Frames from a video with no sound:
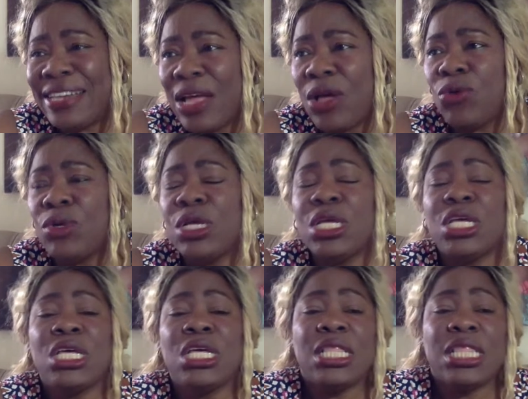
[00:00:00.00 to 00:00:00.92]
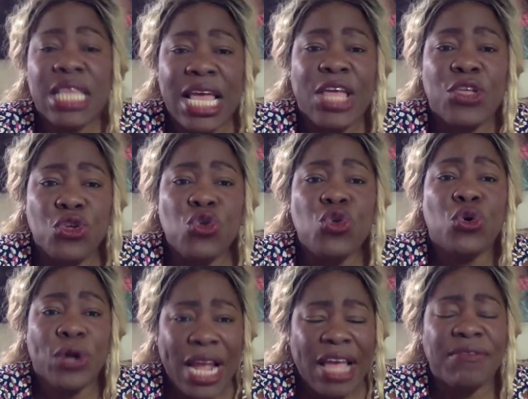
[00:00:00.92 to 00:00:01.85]
out that
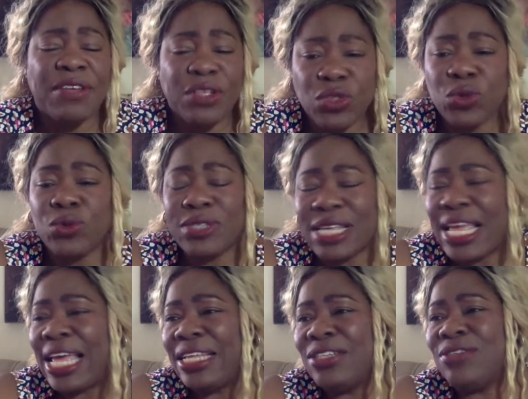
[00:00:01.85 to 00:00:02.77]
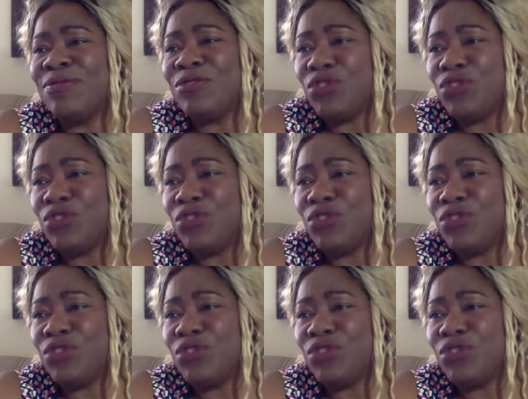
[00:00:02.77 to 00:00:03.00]
you're having those kinds of